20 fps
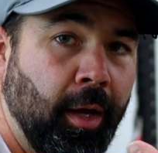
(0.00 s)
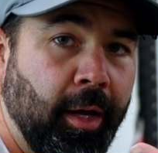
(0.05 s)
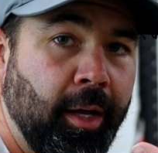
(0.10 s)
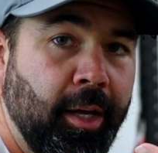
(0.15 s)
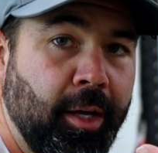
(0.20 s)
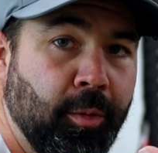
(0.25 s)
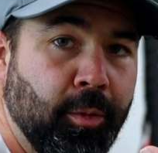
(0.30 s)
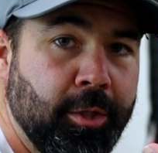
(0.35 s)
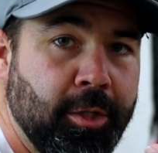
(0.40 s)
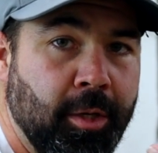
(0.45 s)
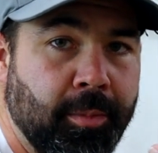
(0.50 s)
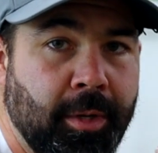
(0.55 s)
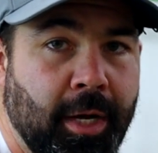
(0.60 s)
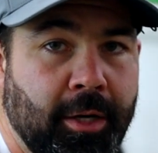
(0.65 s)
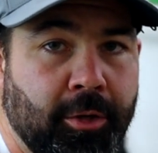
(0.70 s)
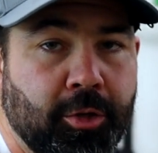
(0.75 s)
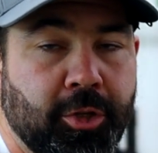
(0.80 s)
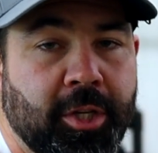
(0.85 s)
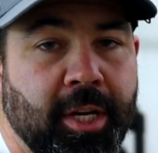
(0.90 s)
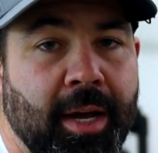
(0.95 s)
Hey, what's up?
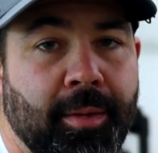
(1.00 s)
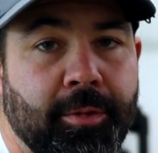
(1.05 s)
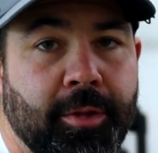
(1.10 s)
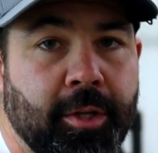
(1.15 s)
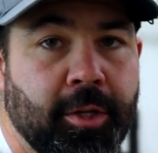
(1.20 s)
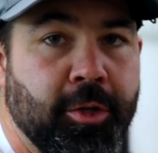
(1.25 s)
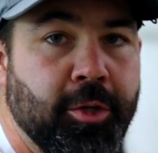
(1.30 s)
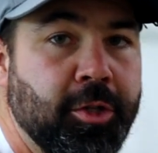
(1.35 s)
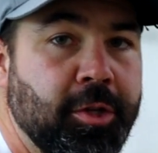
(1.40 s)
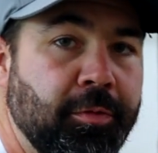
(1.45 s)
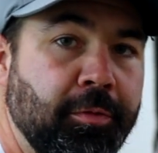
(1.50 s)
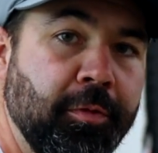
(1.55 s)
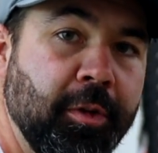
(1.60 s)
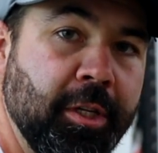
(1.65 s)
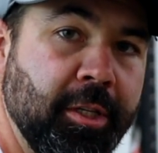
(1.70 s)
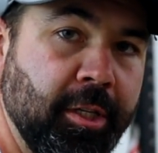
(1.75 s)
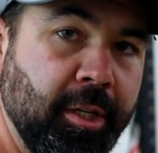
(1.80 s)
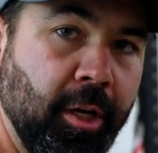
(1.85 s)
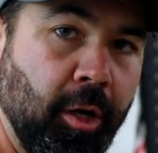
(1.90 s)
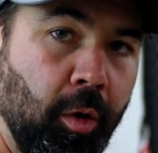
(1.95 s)
Dr. Chad with Energy
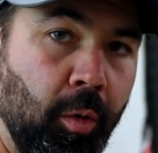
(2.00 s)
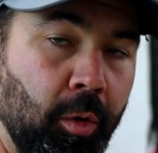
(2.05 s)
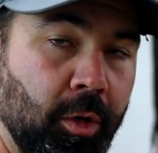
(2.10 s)
Physio.